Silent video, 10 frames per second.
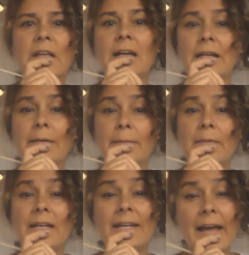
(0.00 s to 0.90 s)

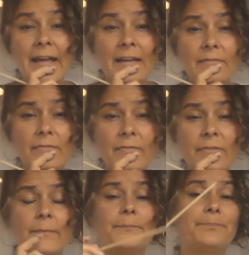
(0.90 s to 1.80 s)
a
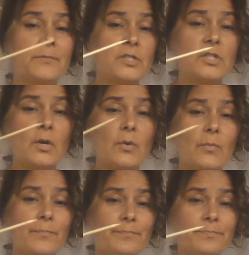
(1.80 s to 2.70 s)
knife.
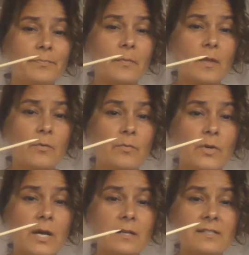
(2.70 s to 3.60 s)
So
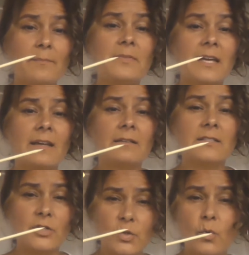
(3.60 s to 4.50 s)
something
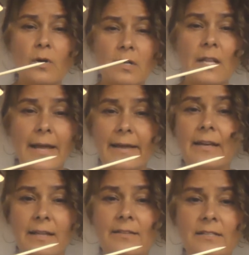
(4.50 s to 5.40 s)
to score clay,
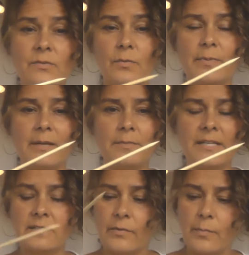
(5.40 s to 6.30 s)
and this would be in
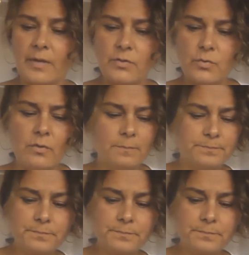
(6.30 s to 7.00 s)
place of the pin tool.